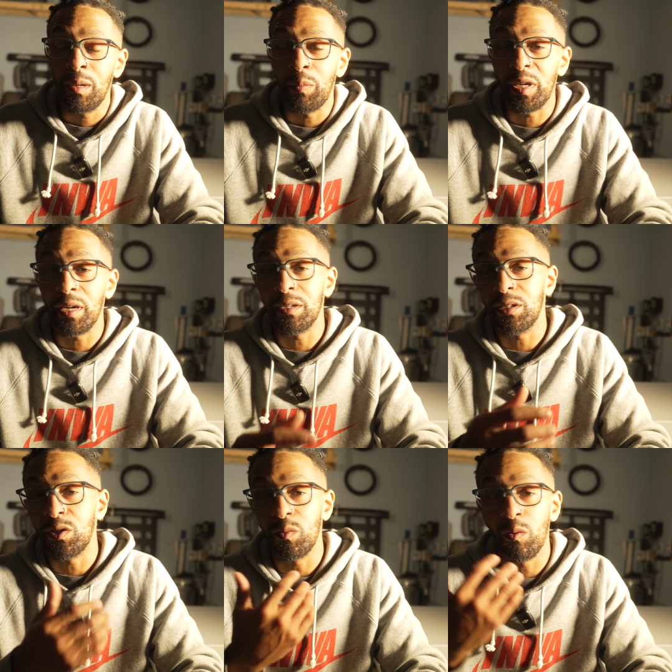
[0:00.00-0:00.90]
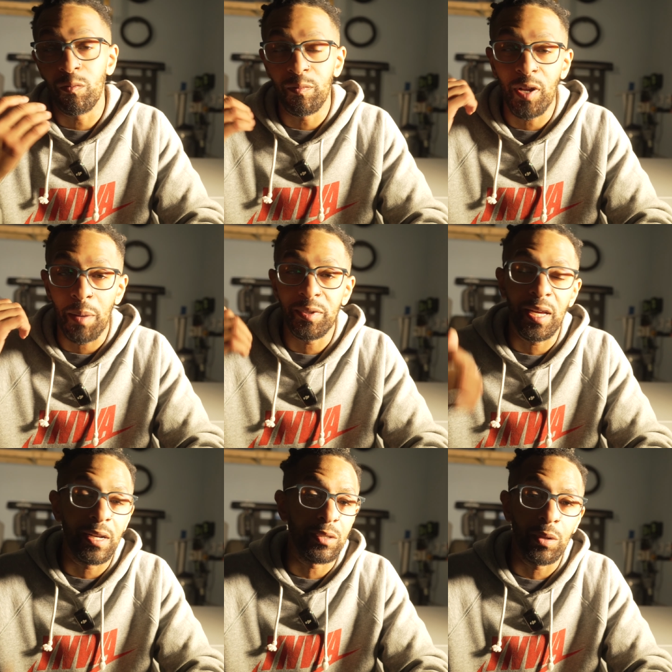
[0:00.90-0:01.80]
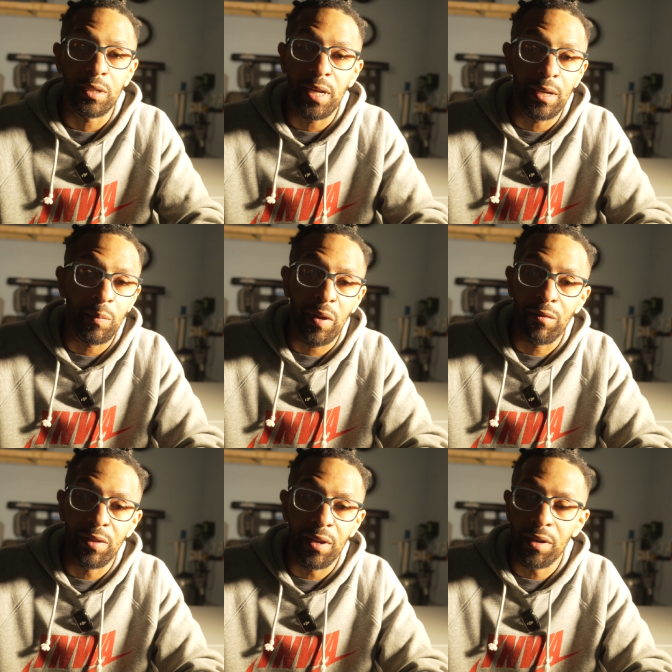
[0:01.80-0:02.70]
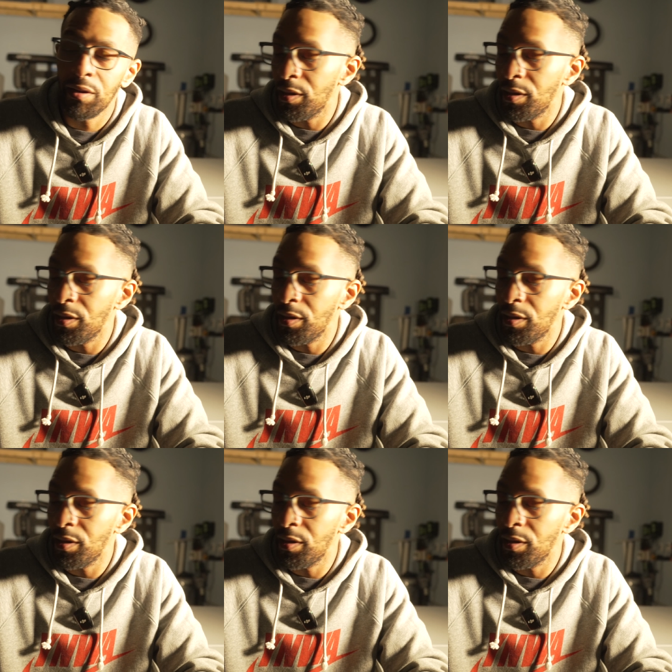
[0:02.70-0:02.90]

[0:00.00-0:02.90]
because this rooftop tent is going to take up everything.